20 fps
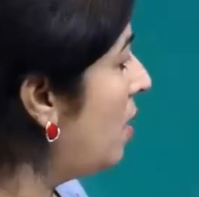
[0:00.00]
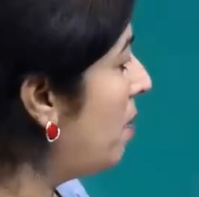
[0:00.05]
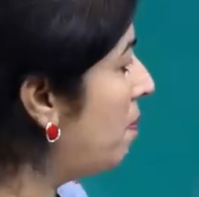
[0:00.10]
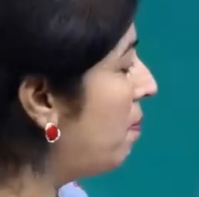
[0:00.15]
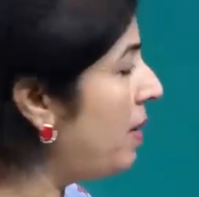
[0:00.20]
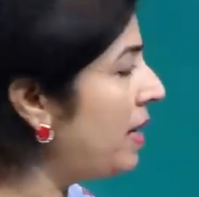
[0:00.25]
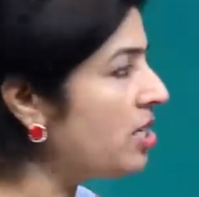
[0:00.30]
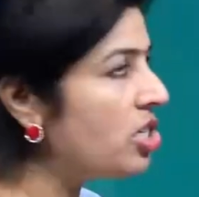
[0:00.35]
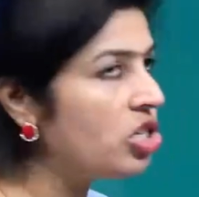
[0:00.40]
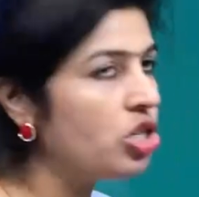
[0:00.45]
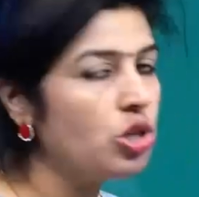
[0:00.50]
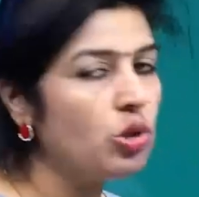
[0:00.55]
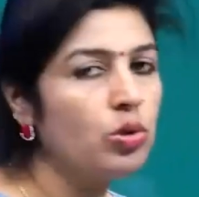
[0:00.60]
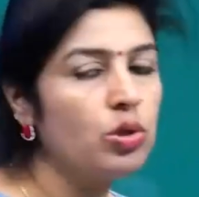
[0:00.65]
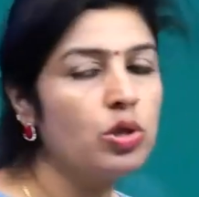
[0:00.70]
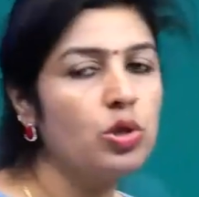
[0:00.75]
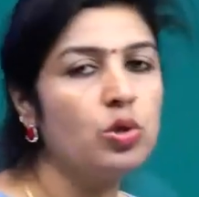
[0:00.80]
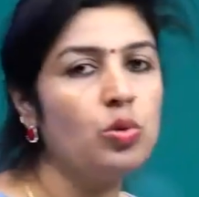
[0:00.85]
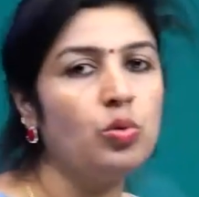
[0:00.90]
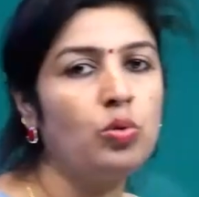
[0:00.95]
Much too
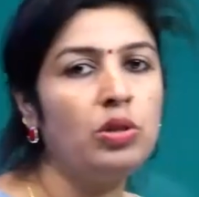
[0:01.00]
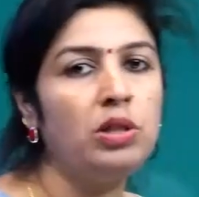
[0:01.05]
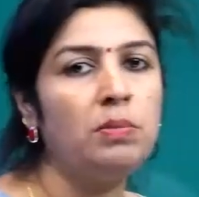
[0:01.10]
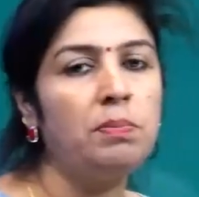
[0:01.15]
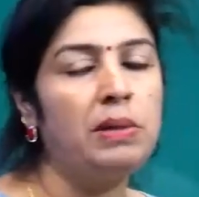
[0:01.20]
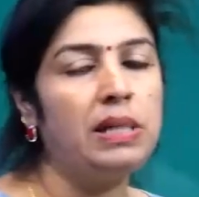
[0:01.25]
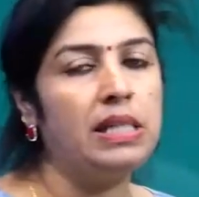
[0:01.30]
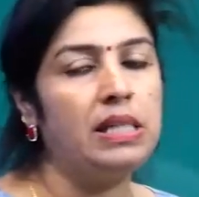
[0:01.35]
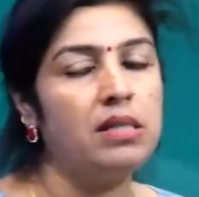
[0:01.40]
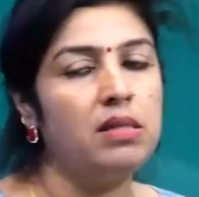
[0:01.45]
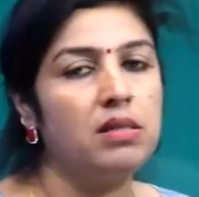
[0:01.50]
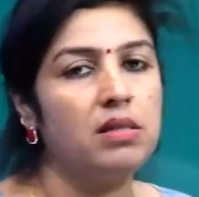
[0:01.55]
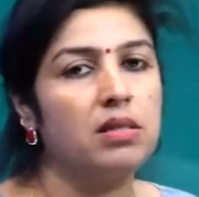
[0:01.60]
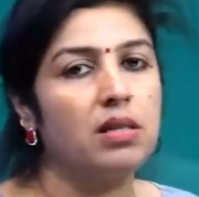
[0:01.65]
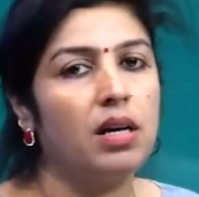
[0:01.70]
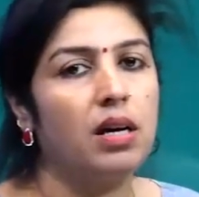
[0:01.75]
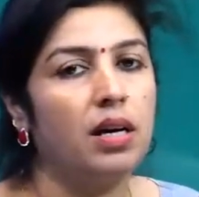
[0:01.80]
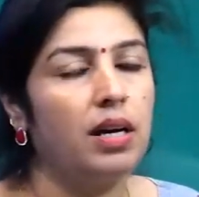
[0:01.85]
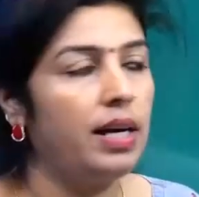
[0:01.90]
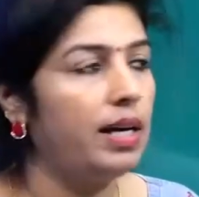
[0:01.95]
soon means
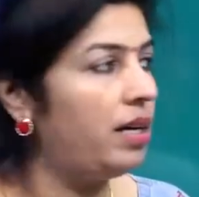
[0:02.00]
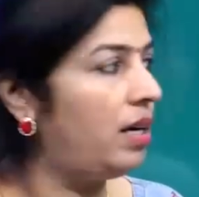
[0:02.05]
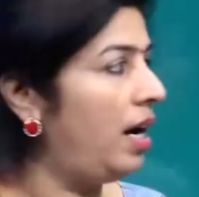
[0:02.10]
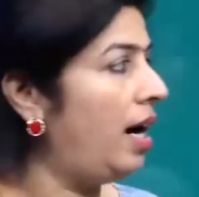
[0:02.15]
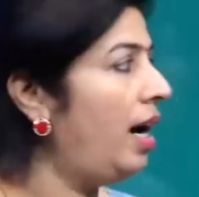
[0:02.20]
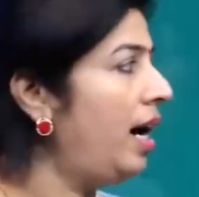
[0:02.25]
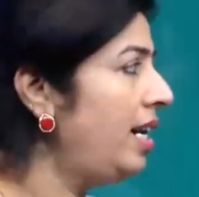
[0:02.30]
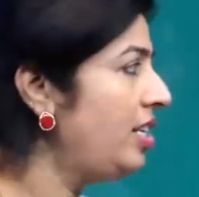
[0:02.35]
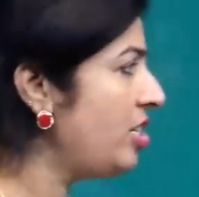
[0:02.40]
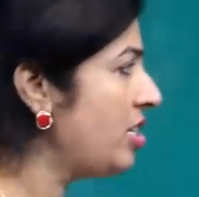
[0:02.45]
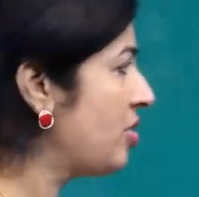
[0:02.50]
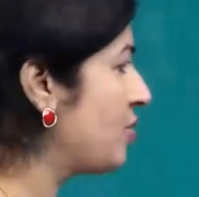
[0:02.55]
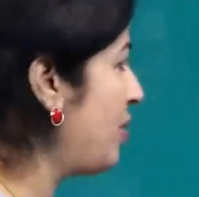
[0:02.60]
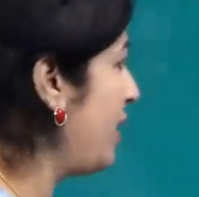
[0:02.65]
I'll just